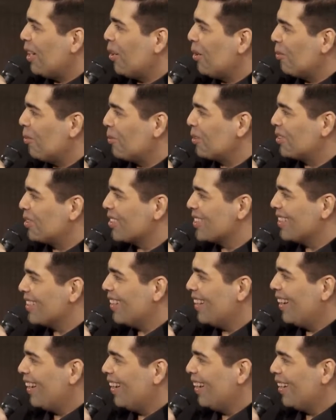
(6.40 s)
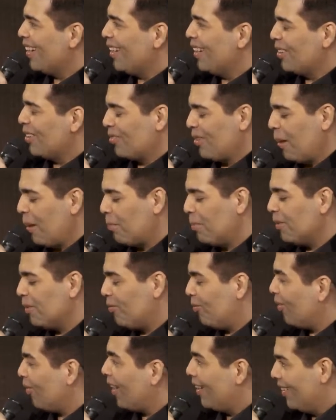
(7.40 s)
which is a
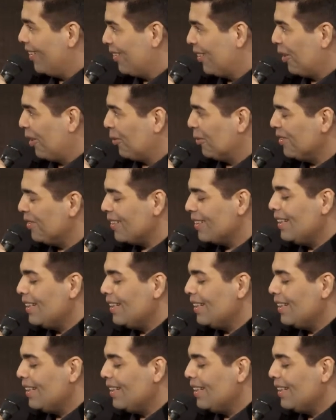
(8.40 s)
rapid fire round.